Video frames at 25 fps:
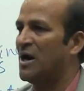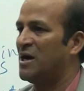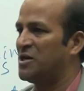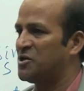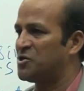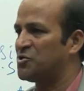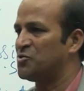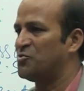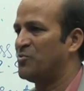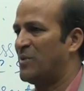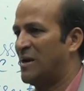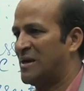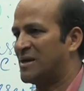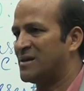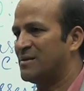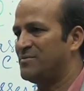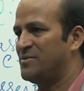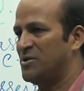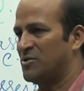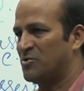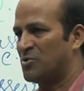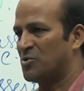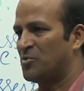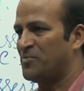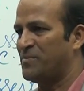I too welcome
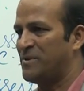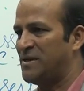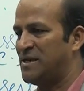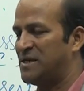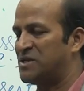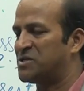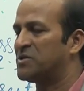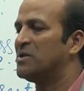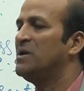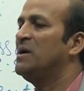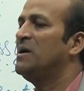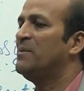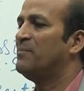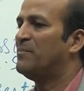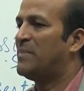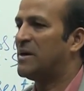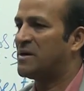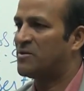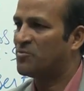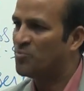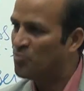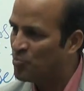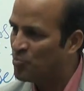your opinions but